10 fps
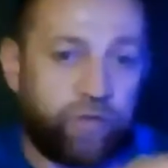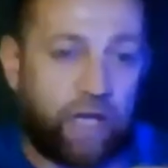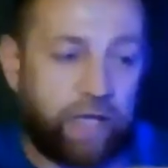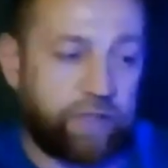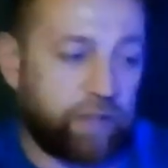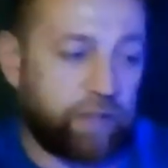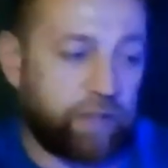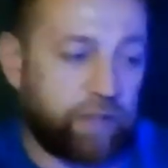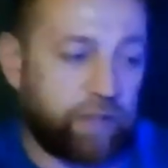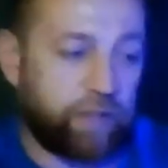to 9
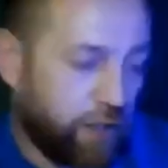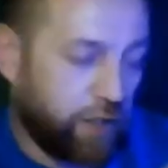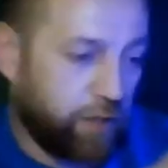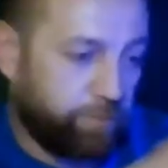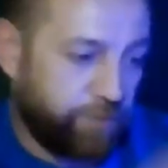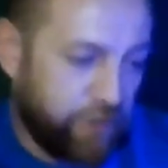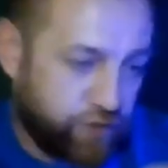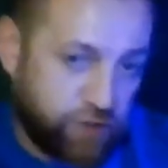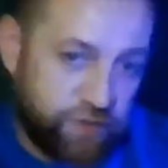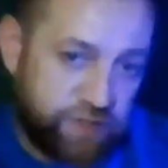
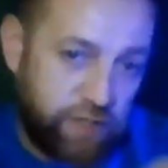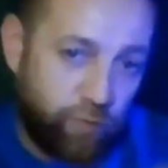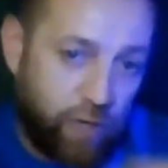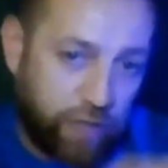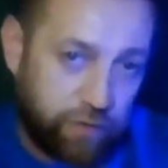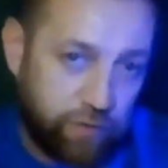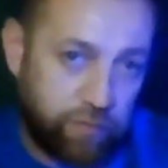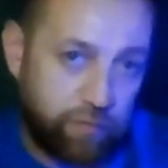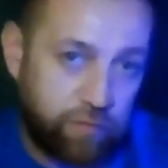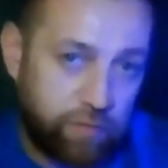pictures in one.
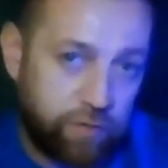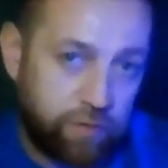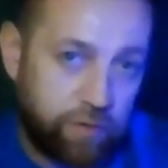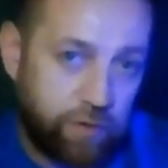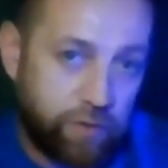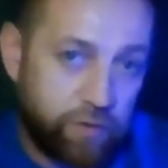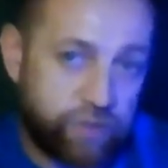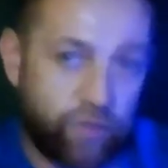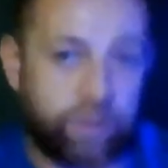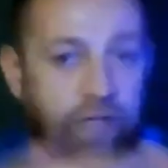
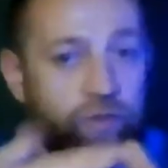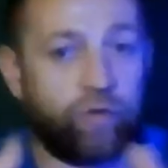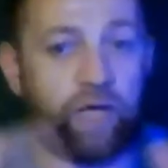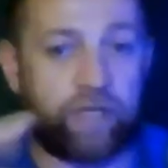So you can do